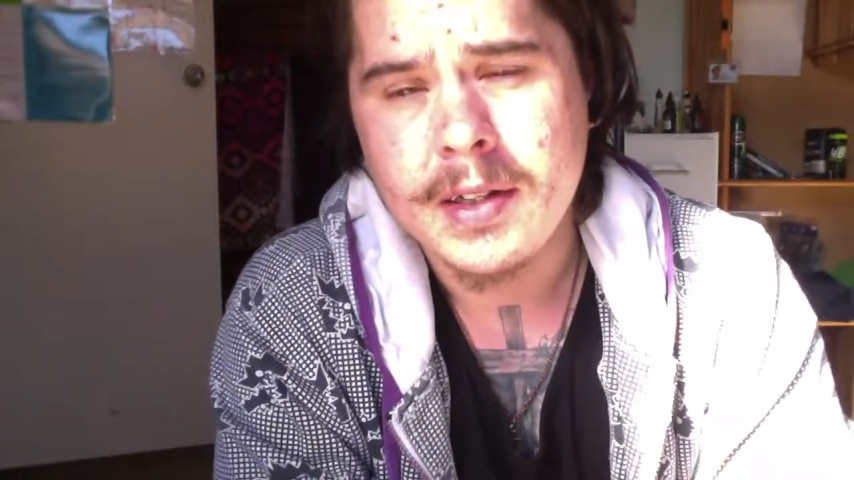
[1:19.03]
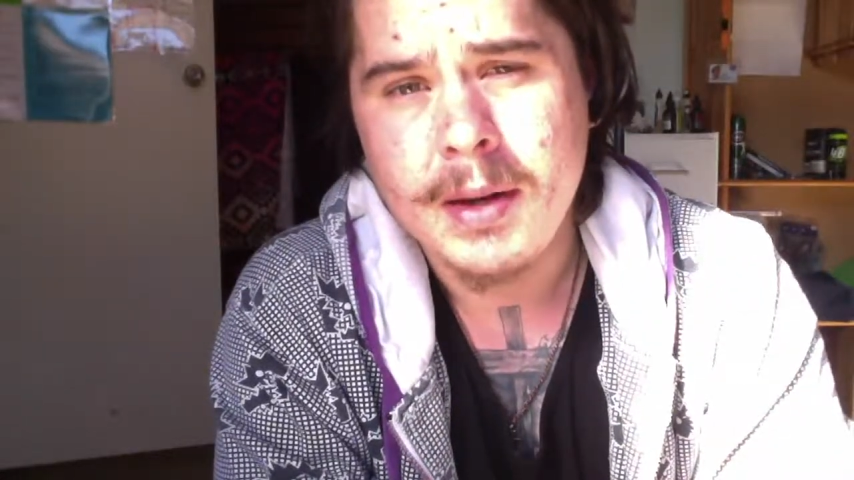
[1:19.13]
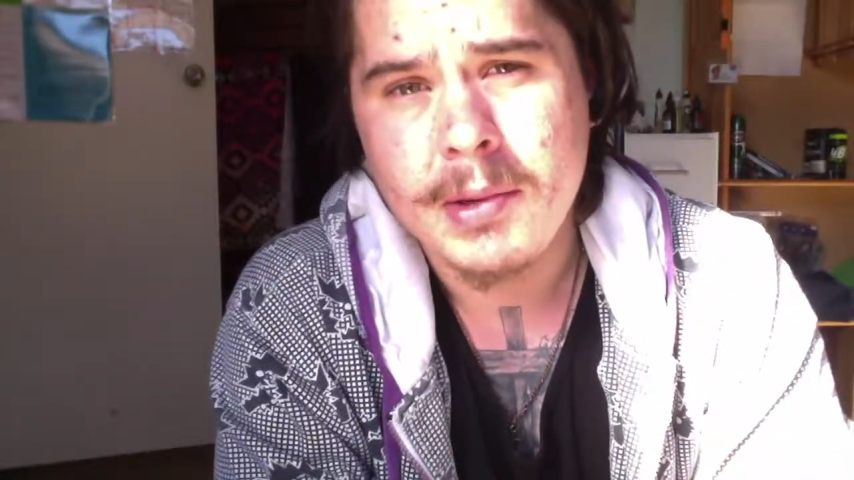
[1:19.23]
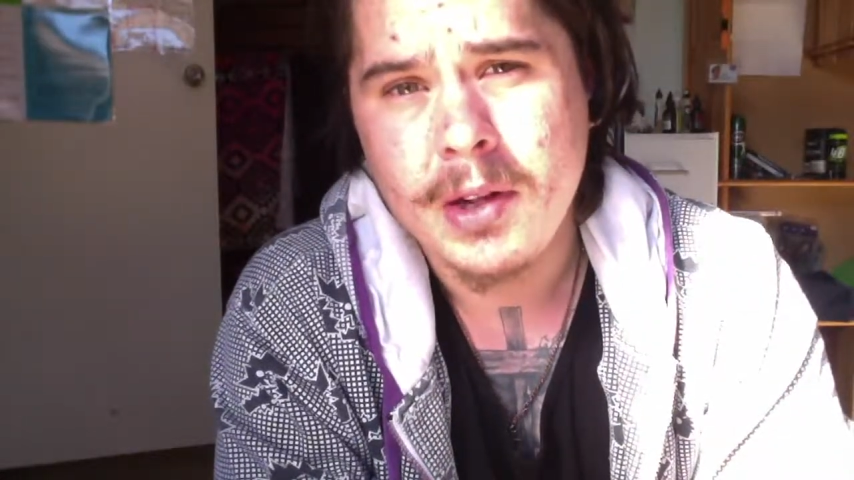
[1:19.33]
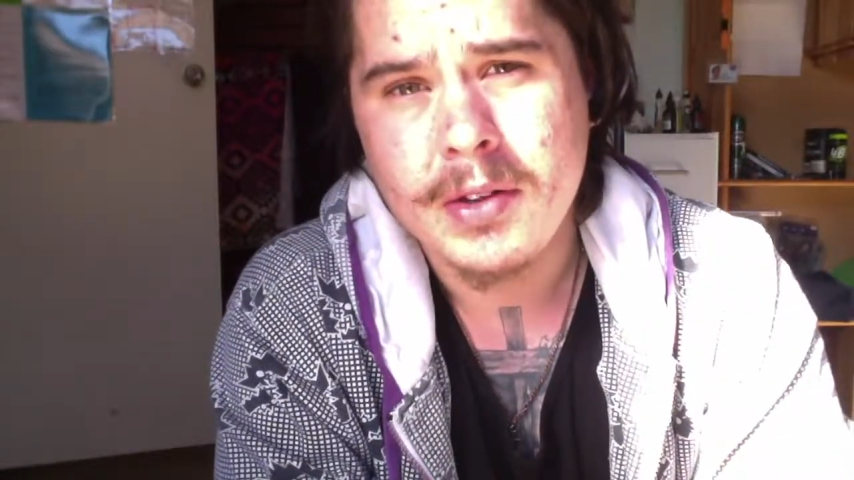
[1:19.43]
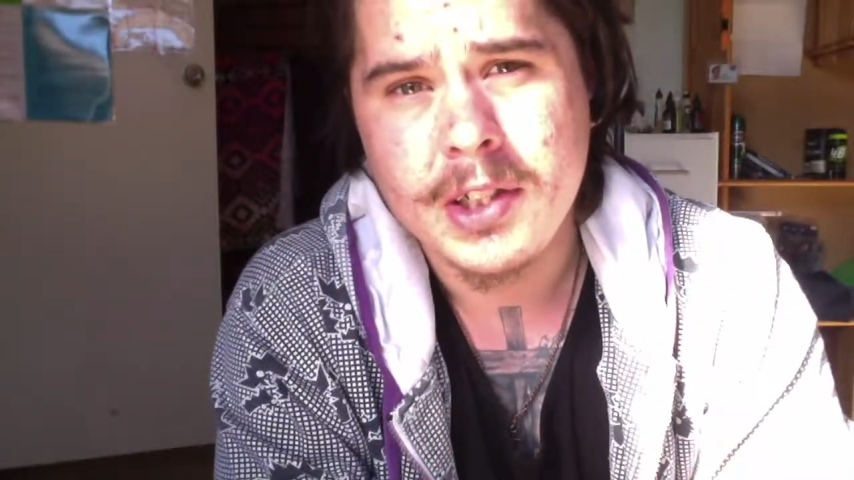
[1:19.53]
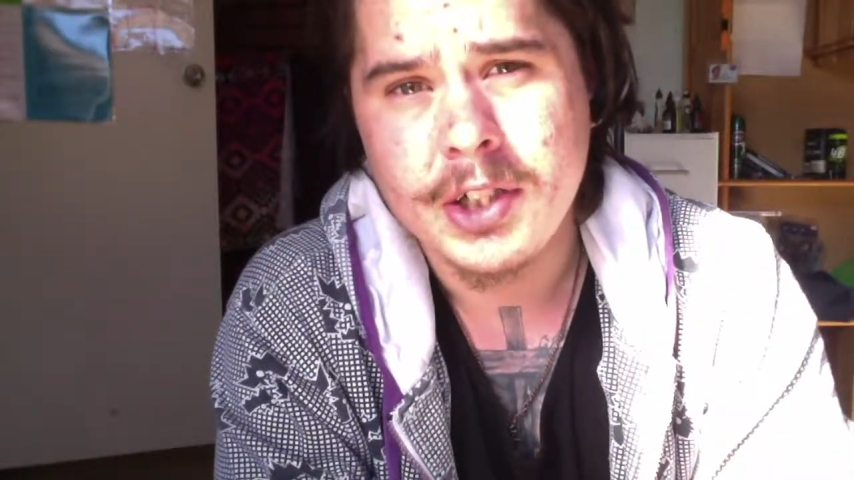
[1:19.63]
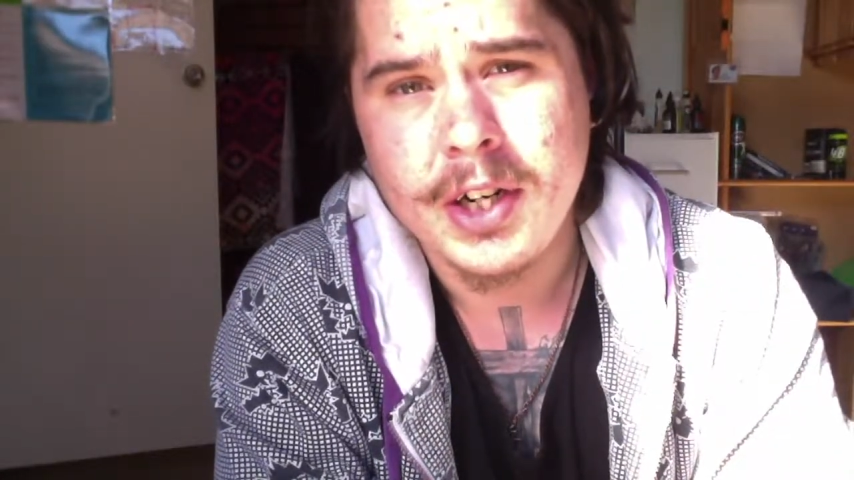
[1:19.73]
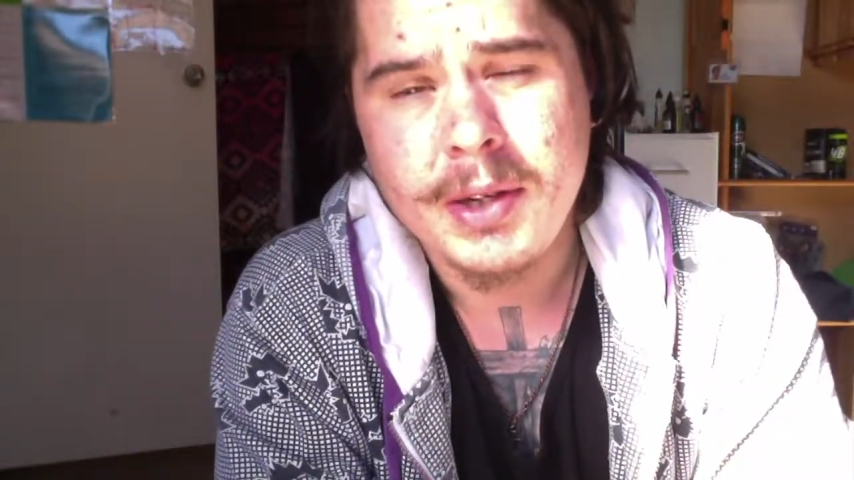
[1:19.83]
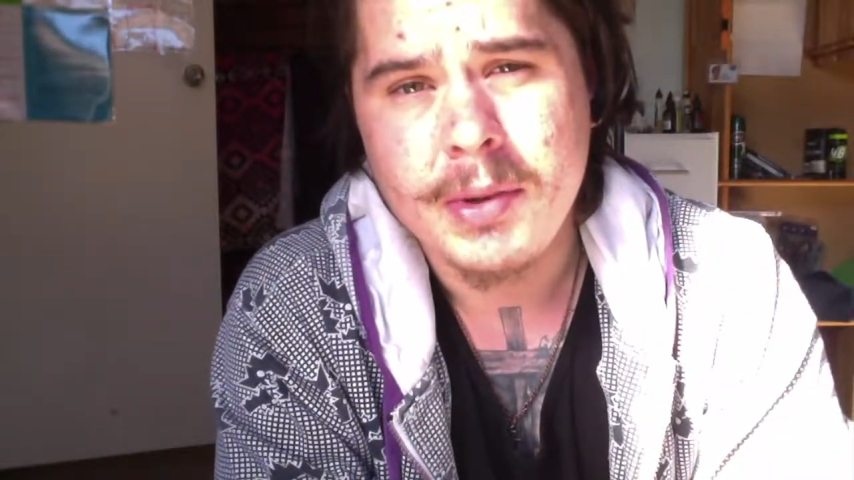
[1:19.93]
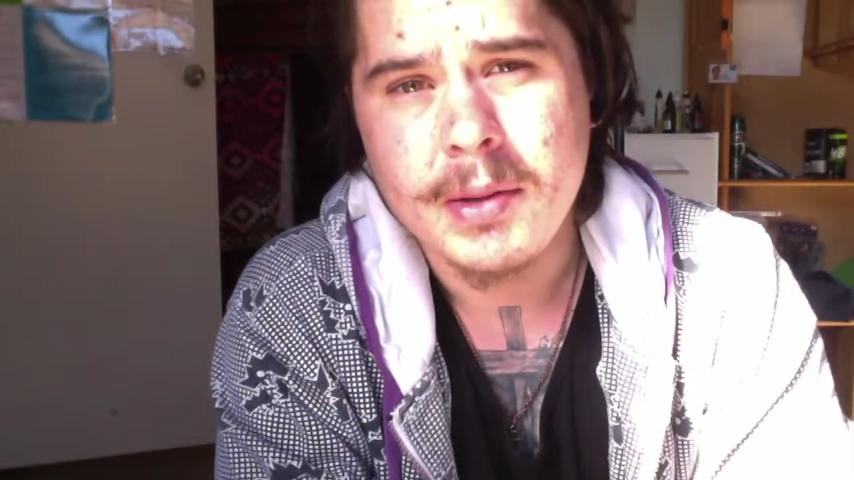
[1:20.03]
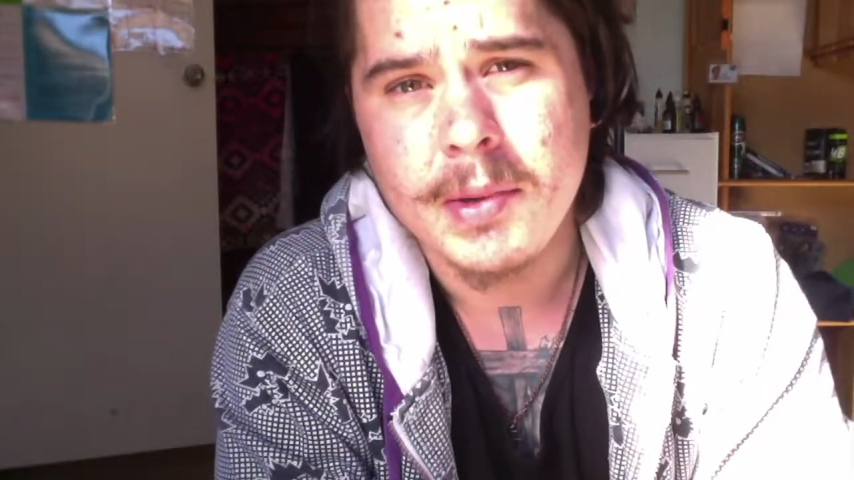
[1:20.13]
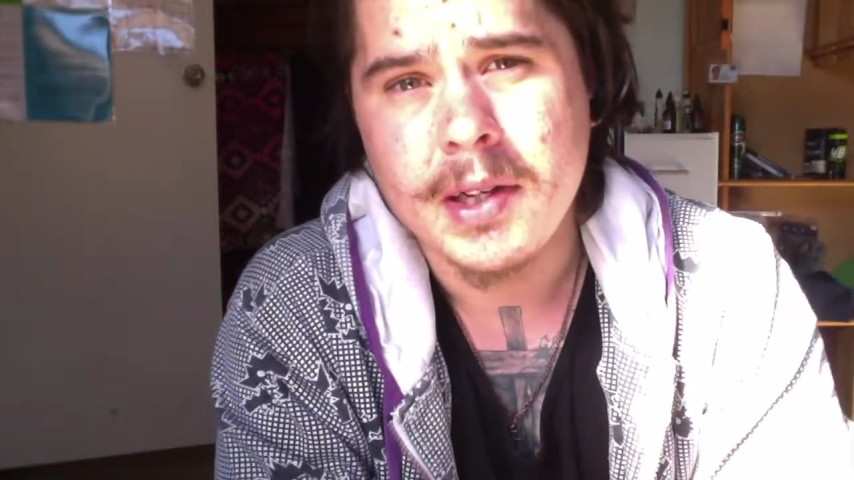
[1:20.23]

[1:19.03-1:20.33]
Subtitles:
come along the journey with me.